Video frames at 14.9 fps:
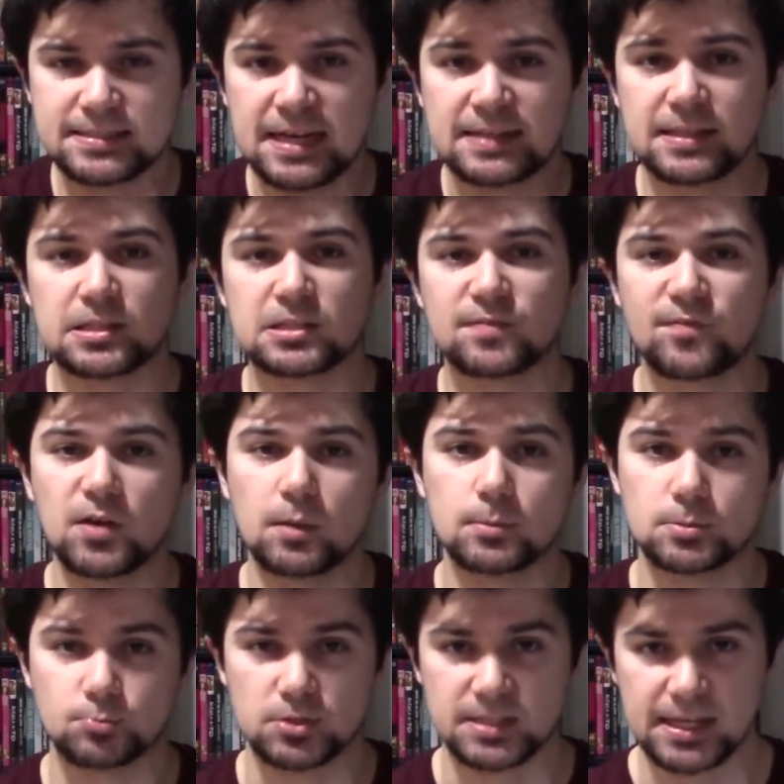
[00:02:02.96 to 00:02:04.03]
that this film is
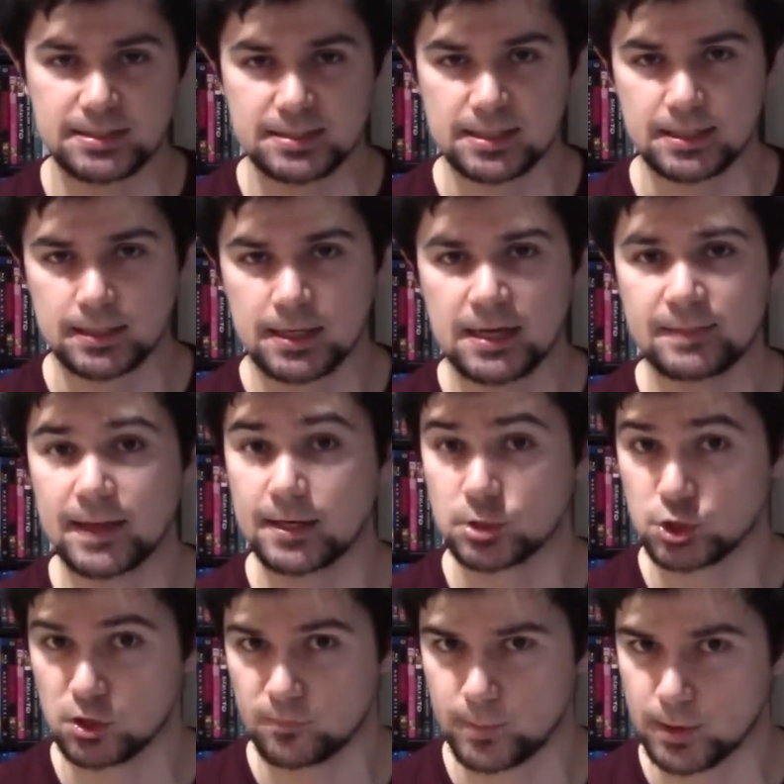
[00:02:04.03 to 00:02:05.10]
presenting, that it should
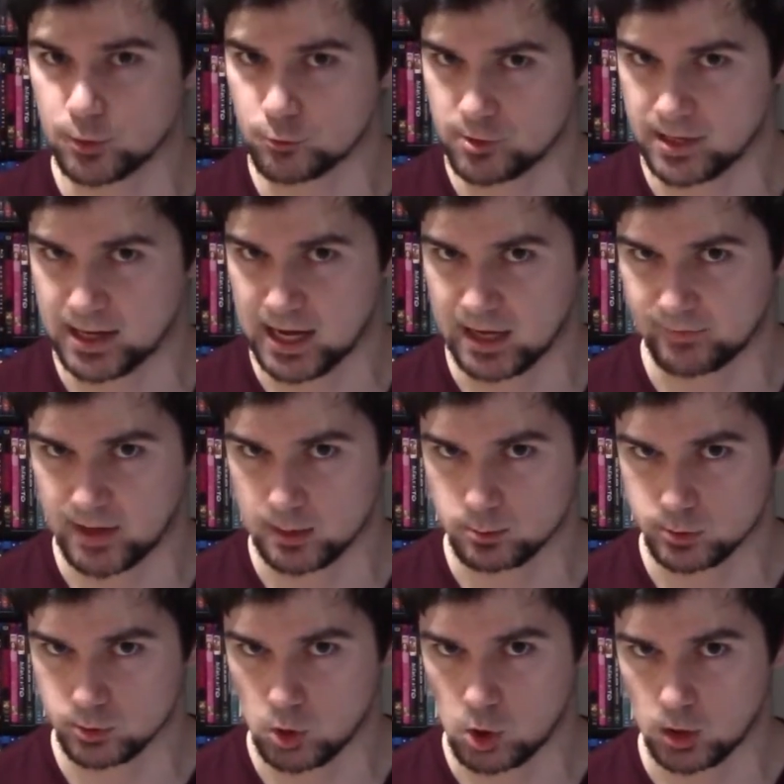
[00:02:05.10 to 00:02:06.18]
have been 3.5 hours
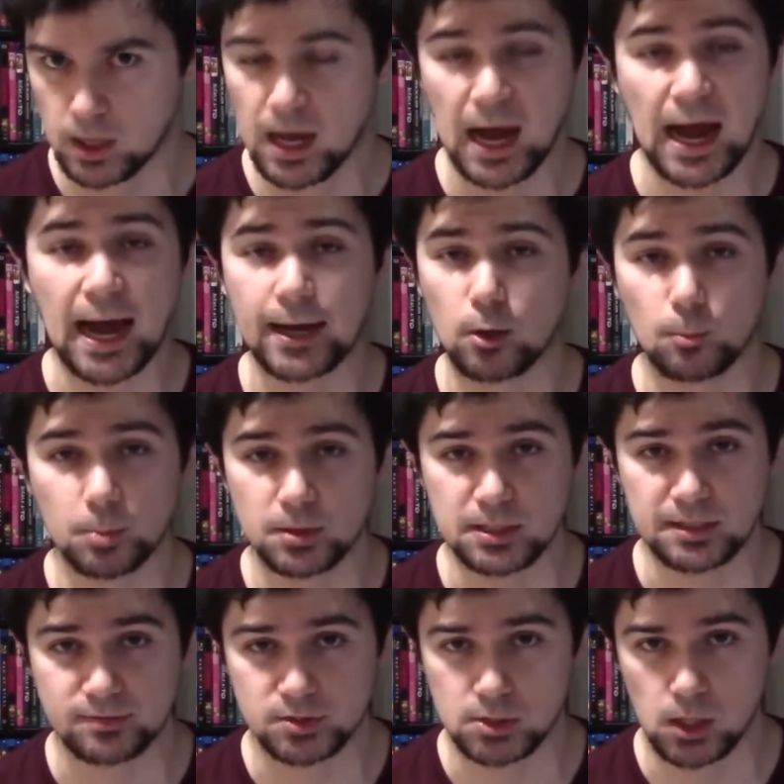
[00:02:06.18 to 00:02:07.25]
long. I don't believe
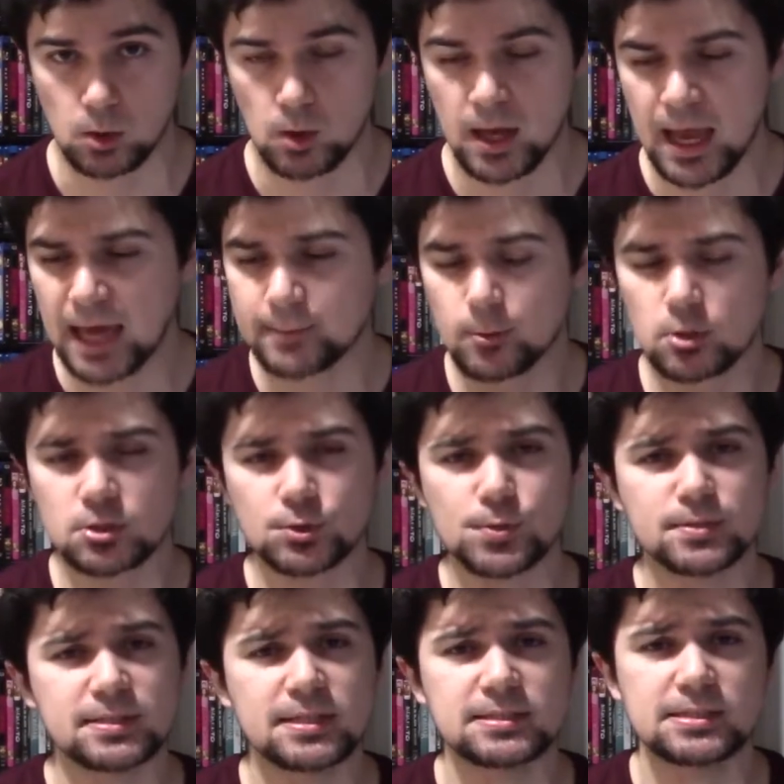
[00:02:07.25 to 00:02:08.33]
so. And Martin
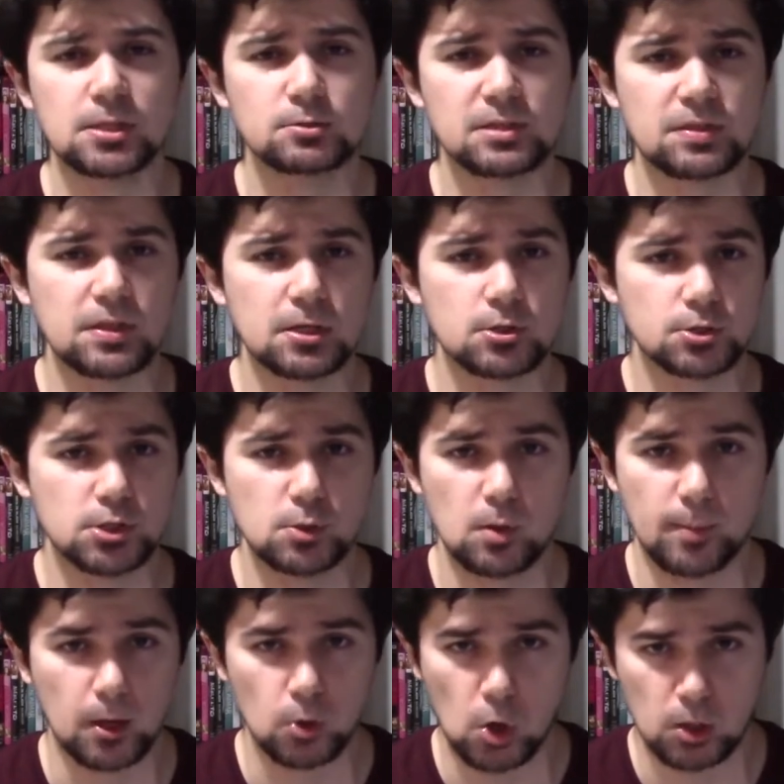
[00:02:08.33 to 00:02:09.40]
Scorsese knows a thing or two
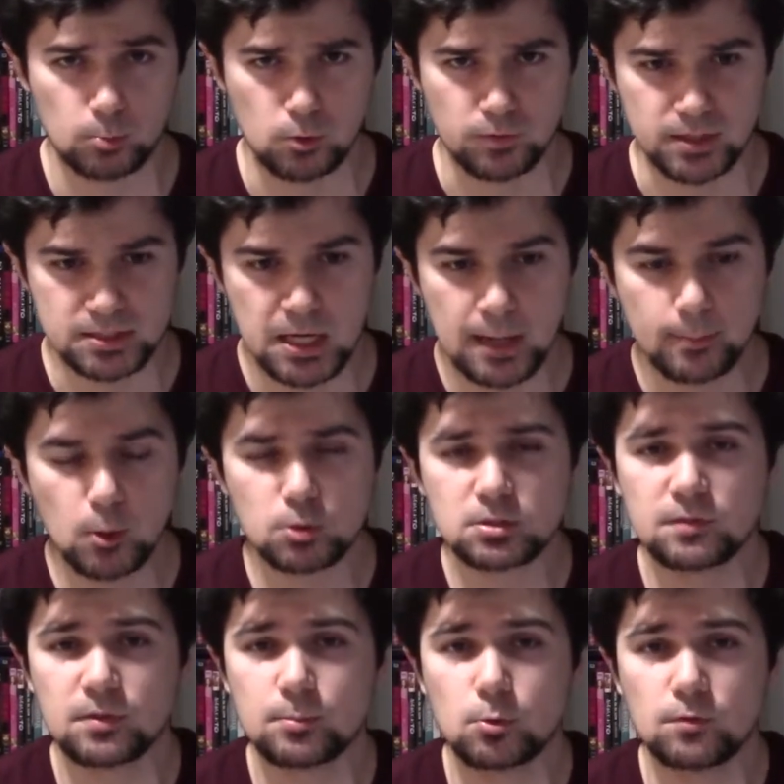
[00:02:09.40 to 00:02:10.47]
about long movies. Most of
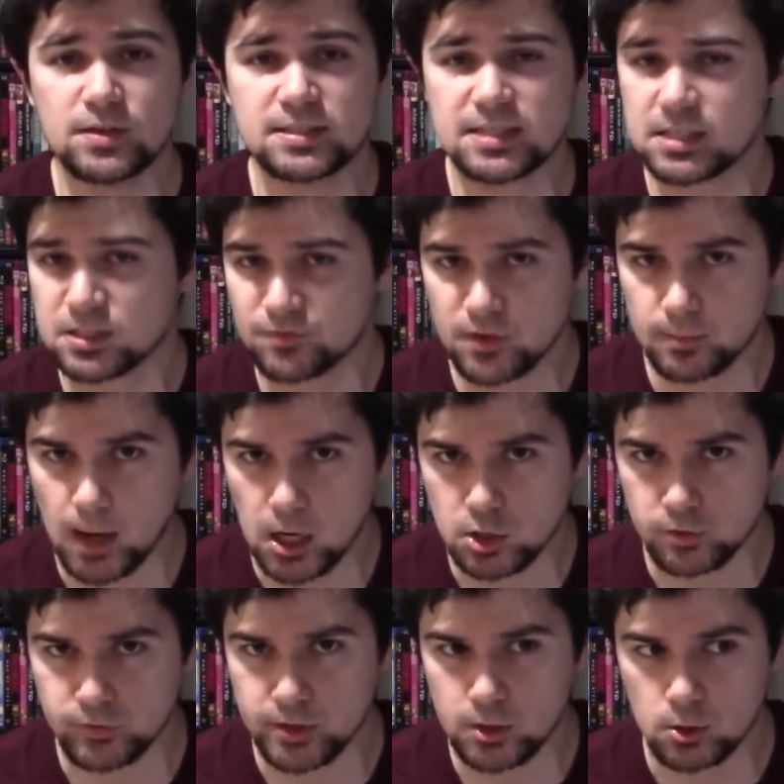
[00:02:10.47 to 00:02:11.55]
the movies in his
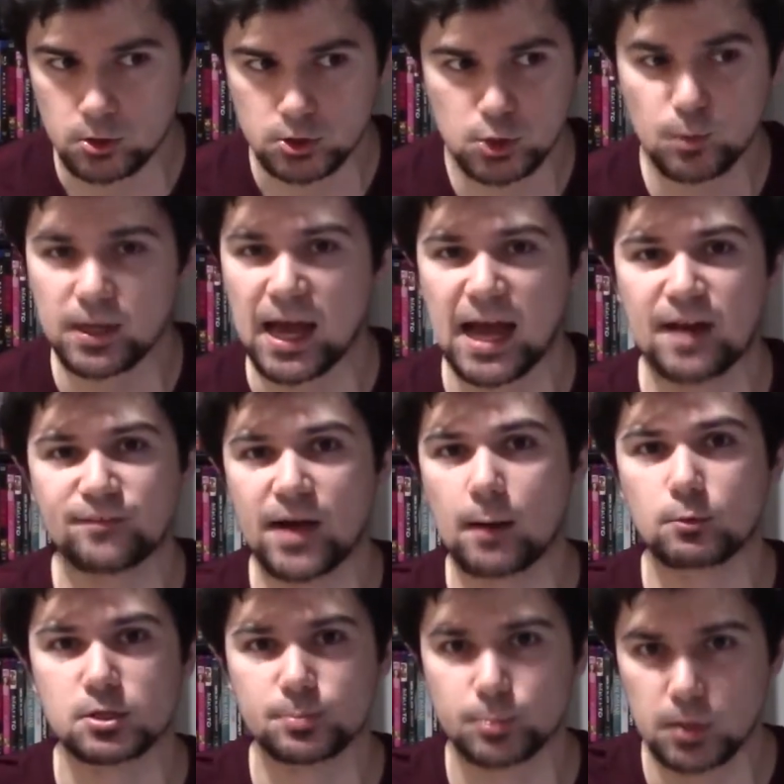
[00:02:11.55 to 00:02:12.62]
filmography are 2.5
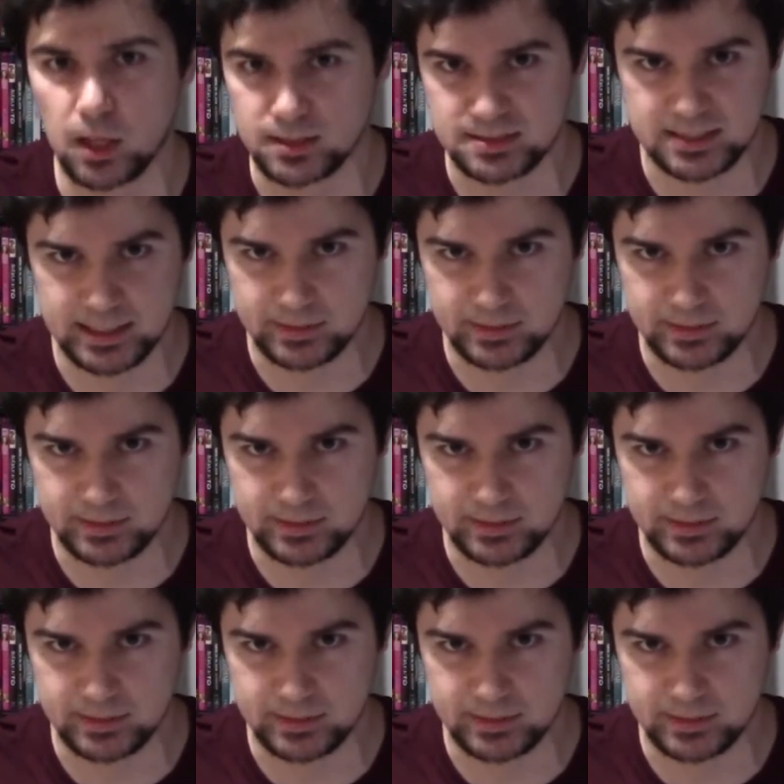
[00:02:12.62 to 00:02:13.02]
hours plus in